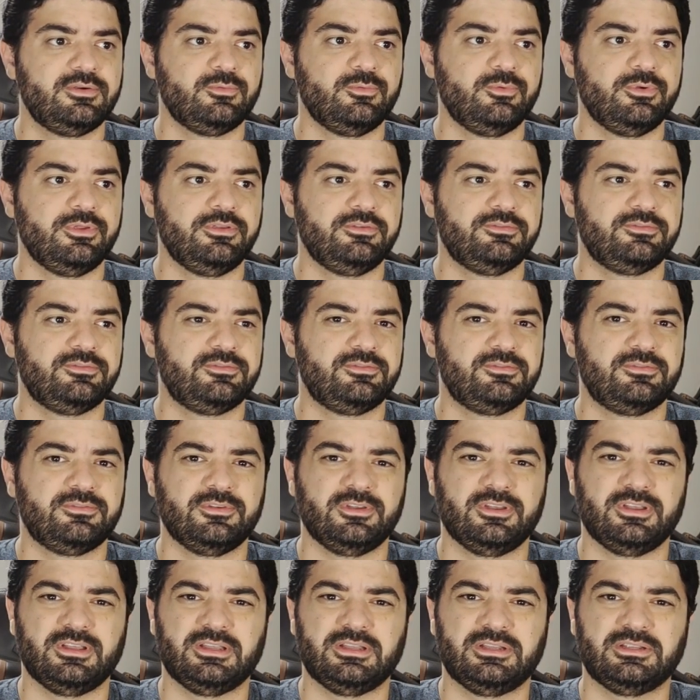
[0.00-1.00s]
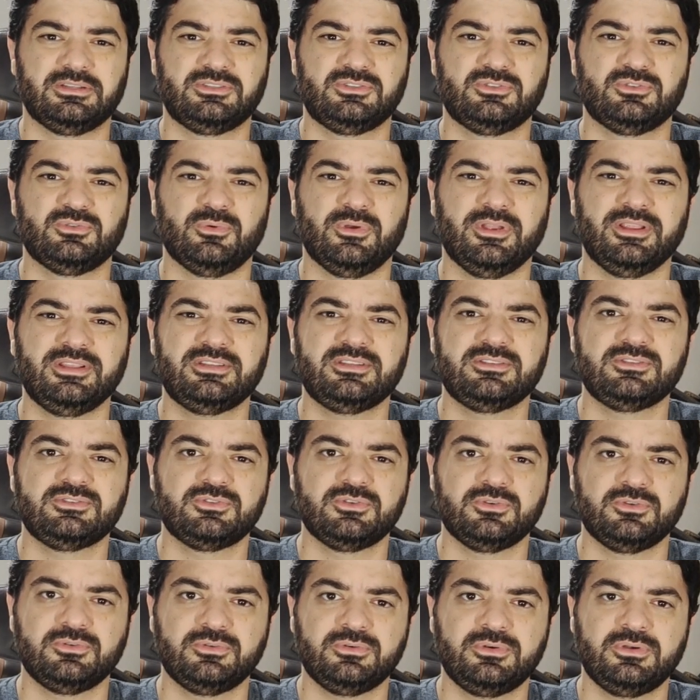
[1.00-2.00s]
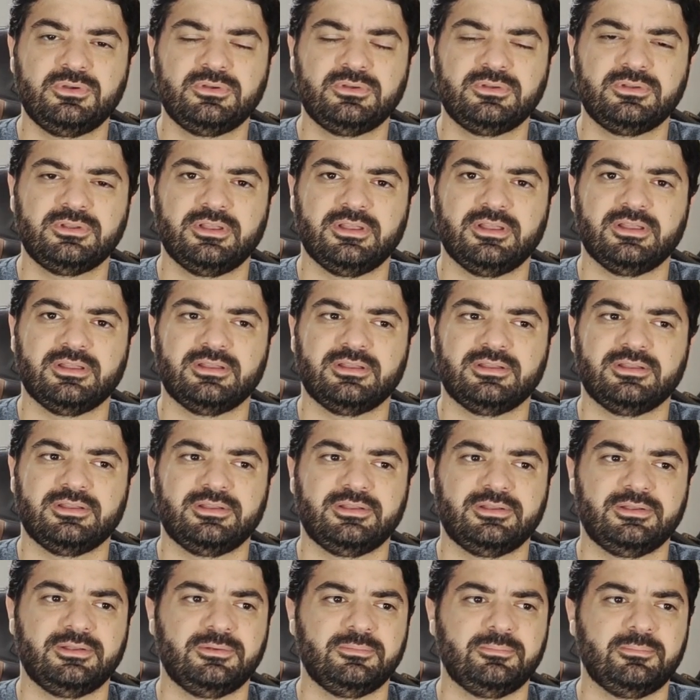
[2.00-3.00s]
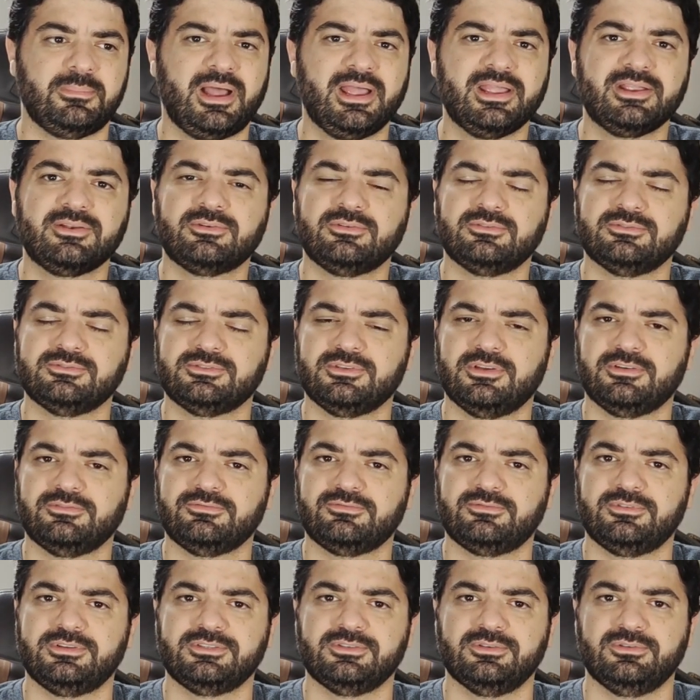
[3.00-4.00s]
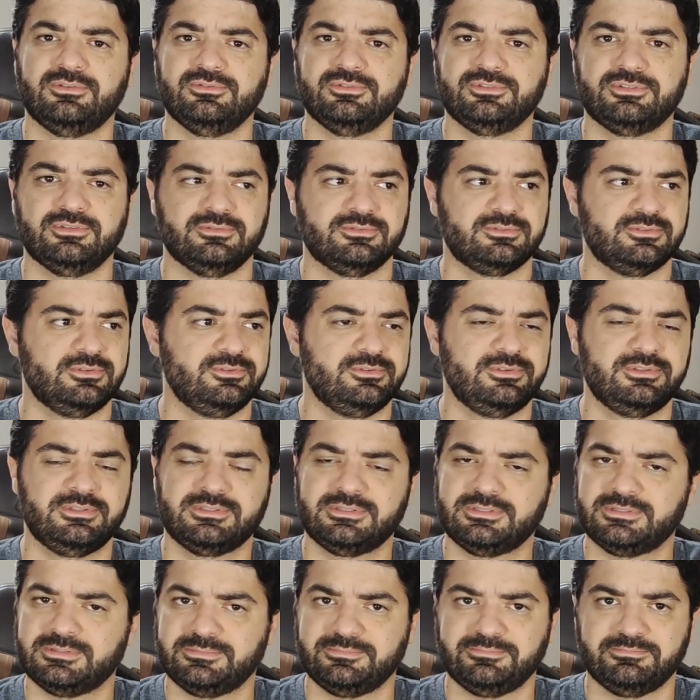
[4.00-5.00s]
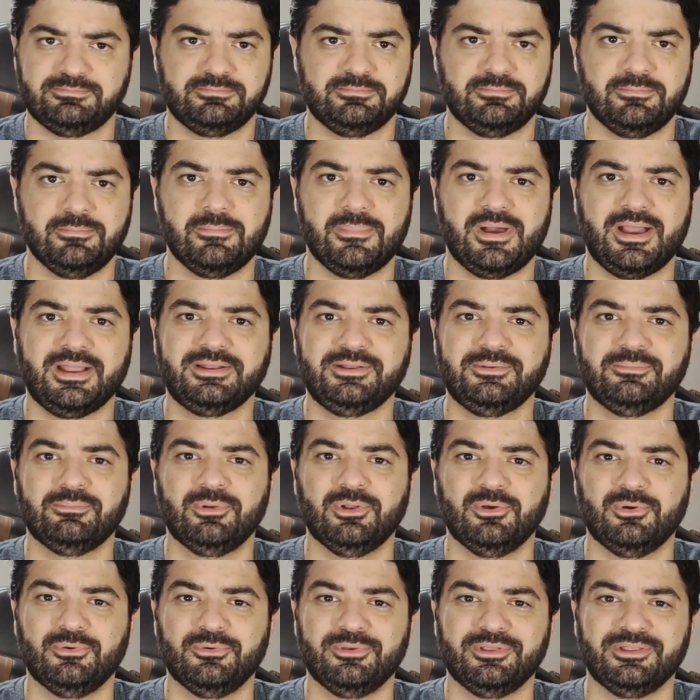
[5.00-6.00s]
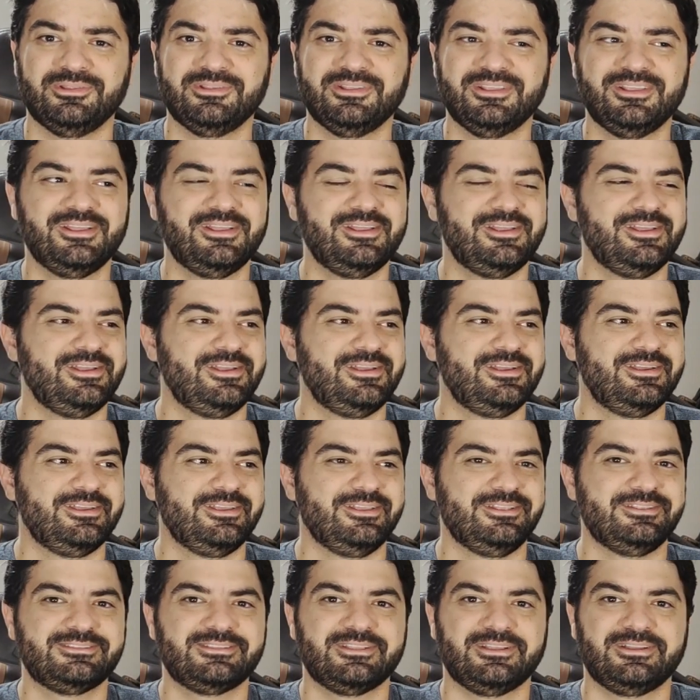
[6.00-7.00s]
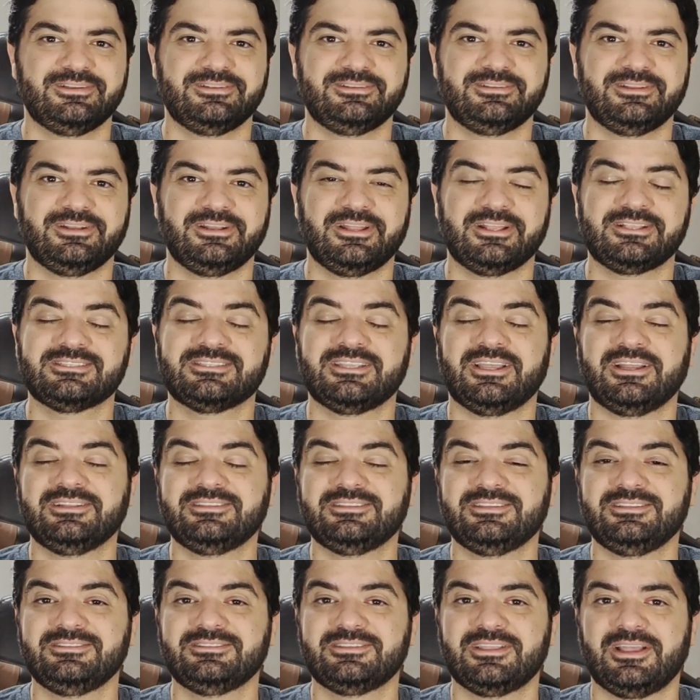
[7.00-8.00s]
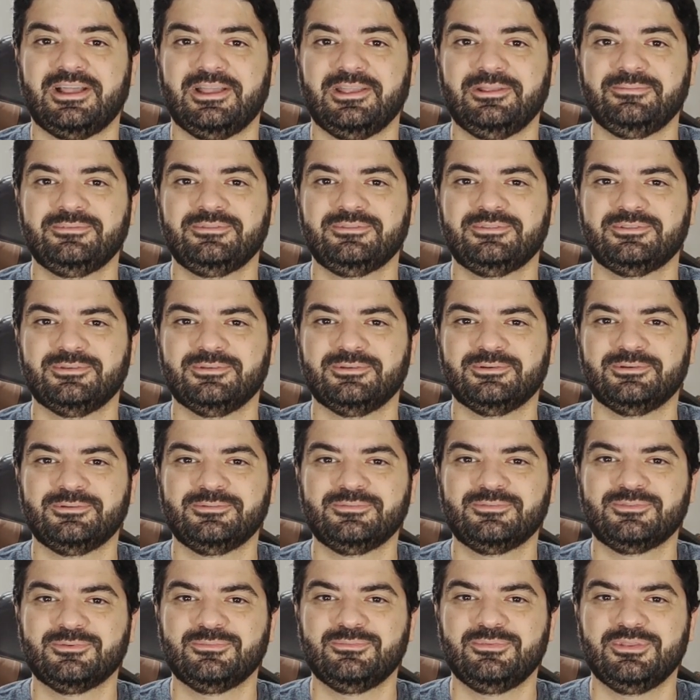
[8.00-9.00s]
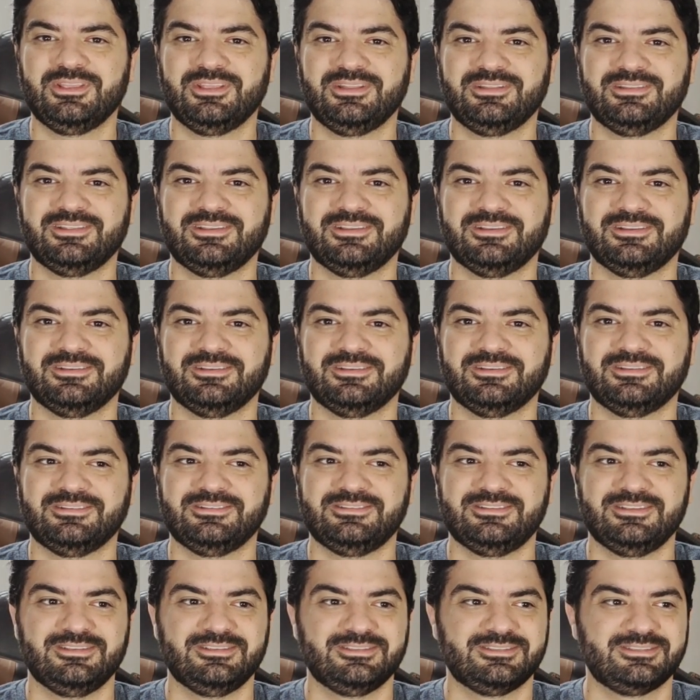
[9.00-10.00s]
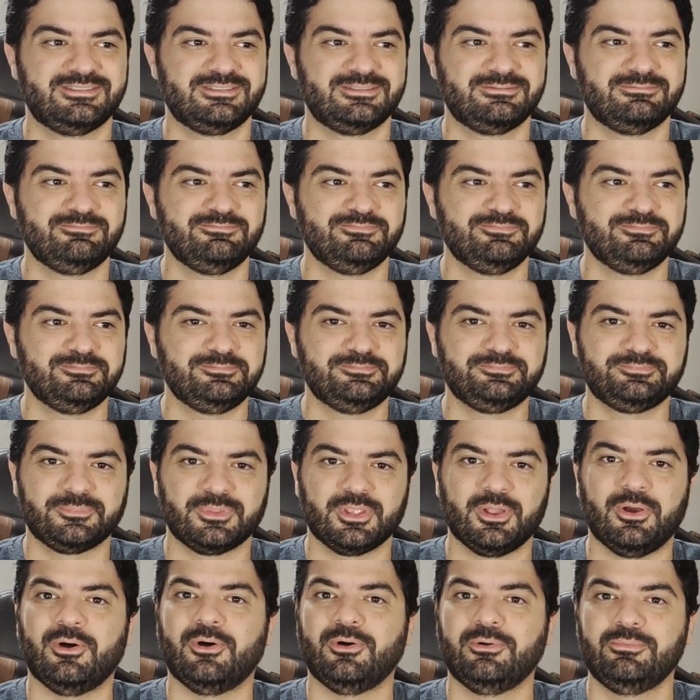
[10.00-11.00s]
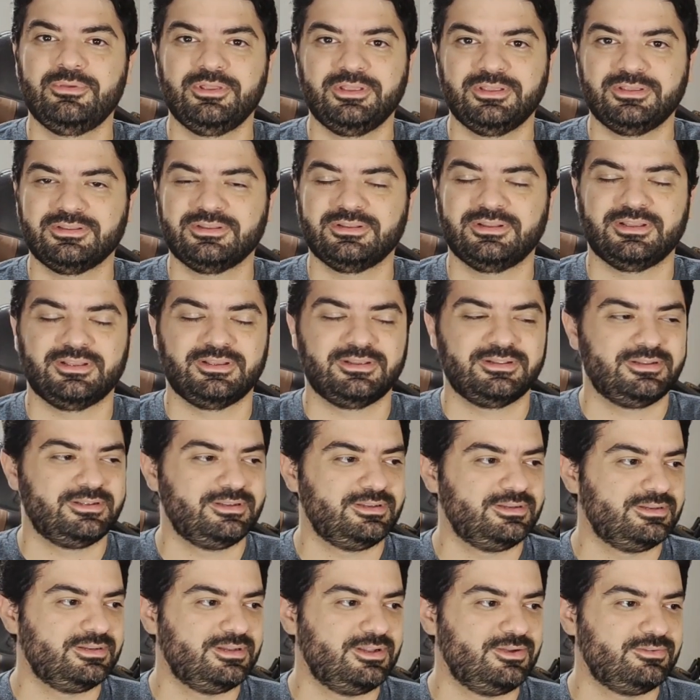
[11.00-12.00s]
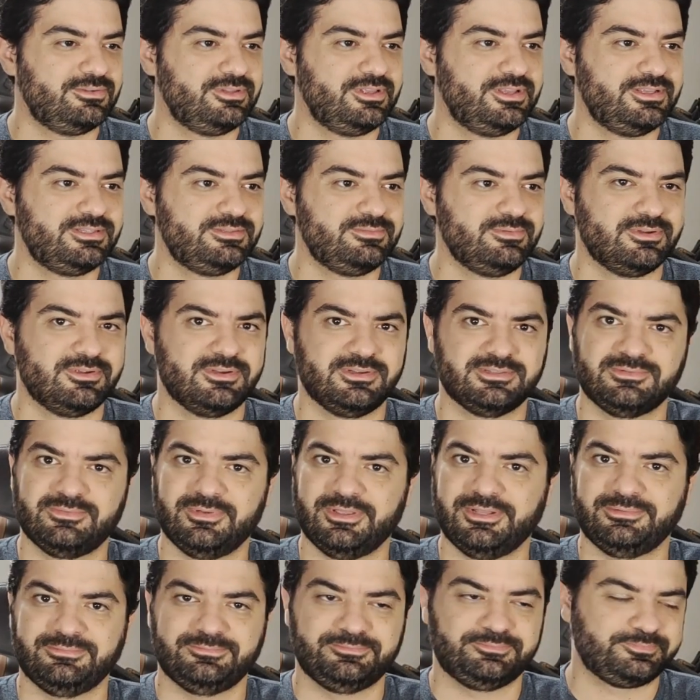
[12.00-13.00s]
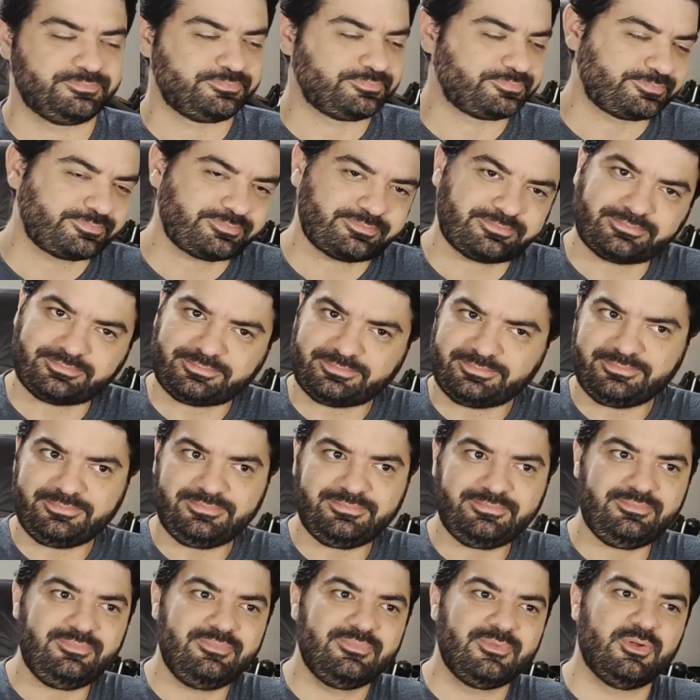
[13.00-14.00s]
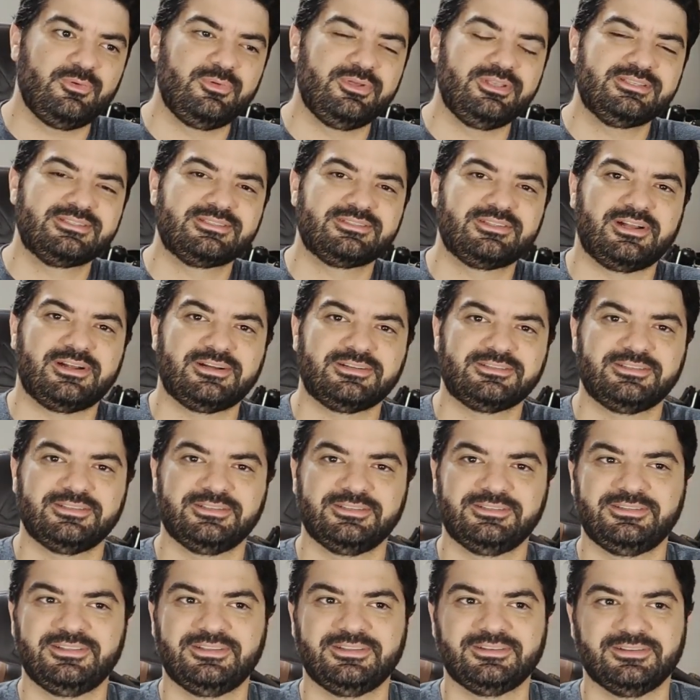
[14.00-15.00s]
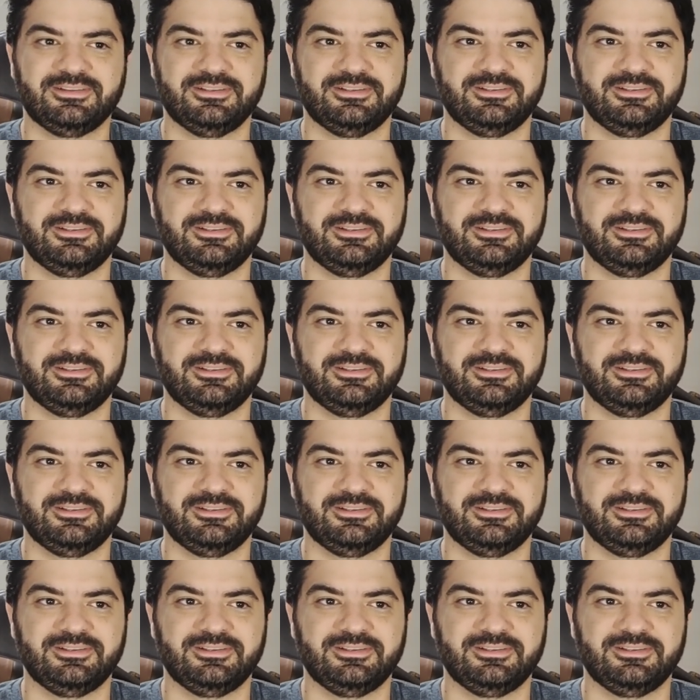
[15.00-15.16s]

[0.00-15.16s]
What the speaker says: with 22 microns of resolution. So it's mind-blowing. It's an exciting time to be in this hobby nowadays, because when we started